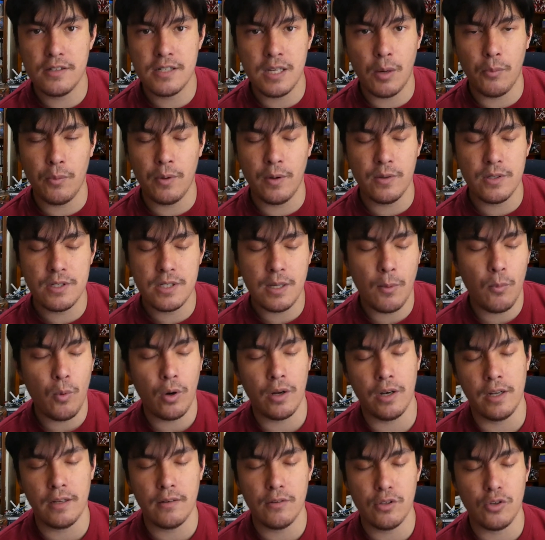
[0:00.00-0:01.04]

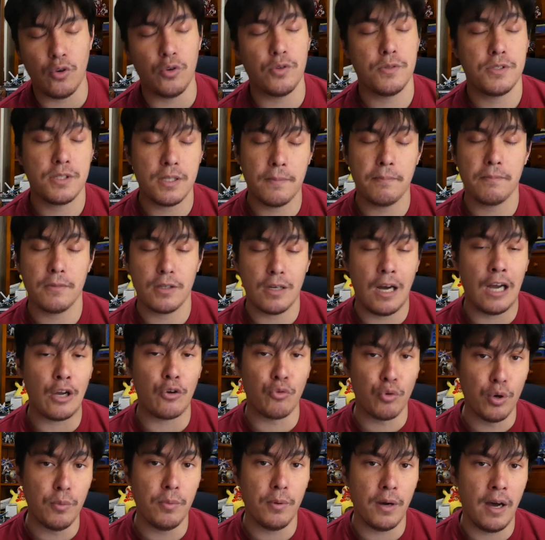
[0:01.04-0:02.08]
someone or a
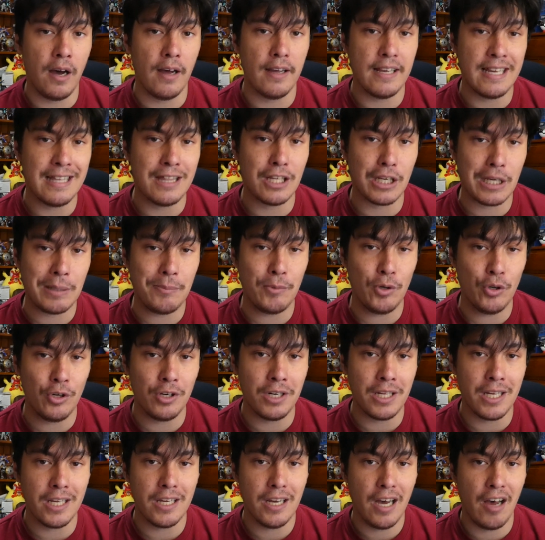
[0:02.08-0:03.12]
group in the
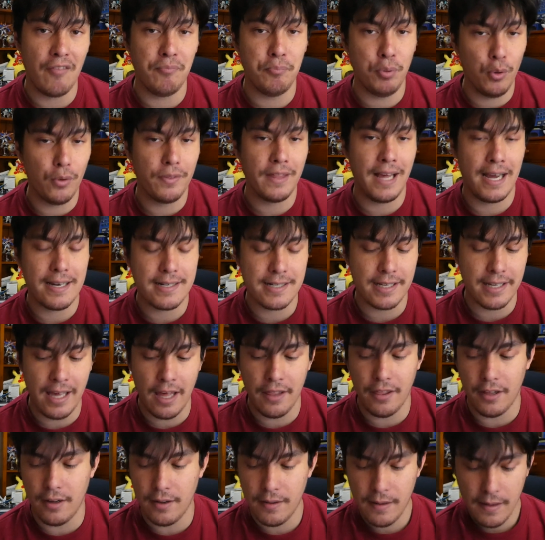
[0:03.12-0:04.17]
community have put that
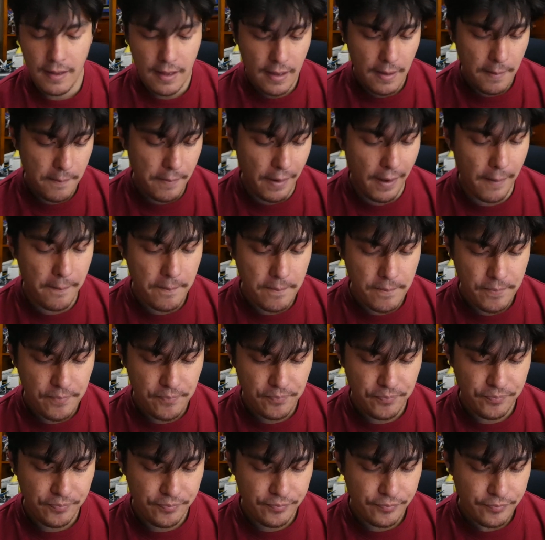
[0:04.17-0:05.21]
together. But
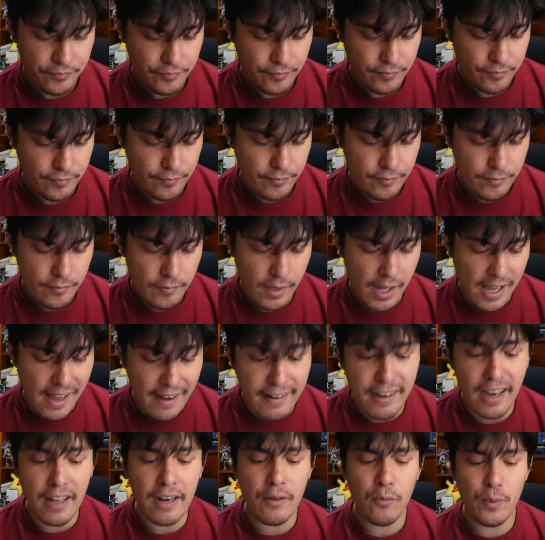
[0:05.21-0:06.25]
I
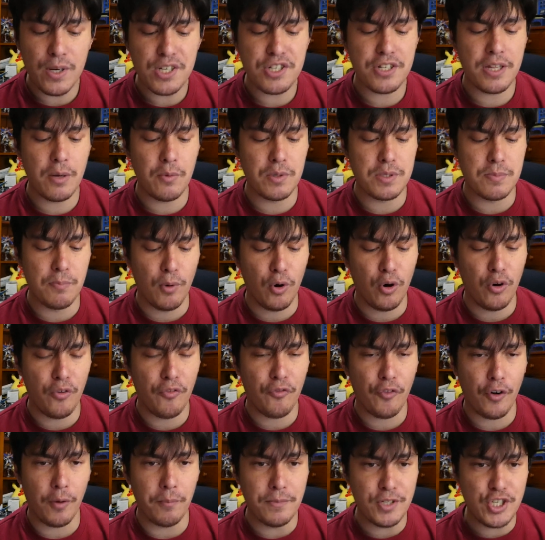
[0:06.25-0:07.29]
kind of wish there was more
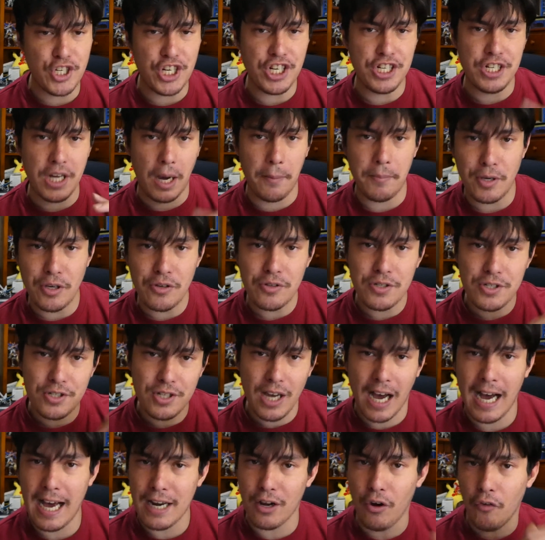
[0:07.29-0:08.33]
from GW's
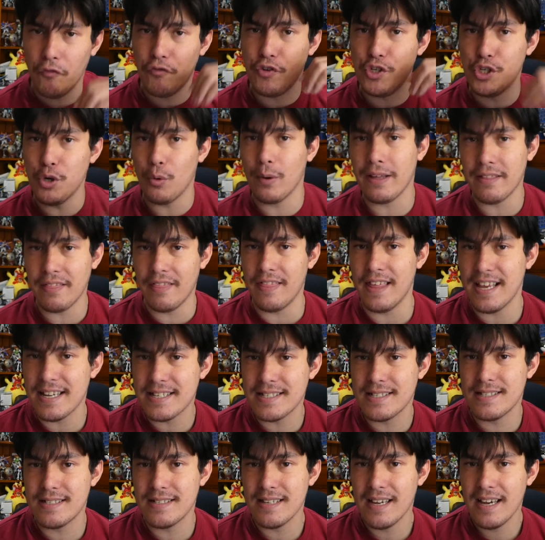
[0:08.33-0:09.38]
side of doing
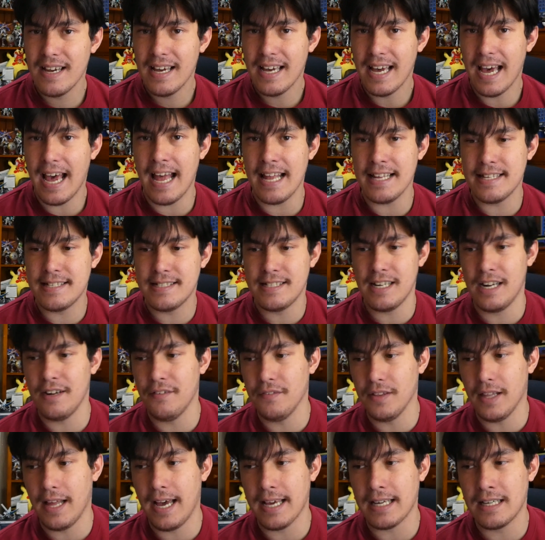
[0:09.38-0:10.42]
this, instead
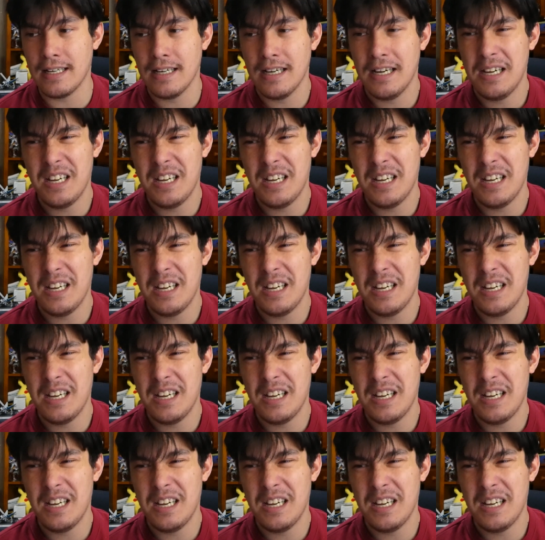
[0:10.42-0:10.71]
of like,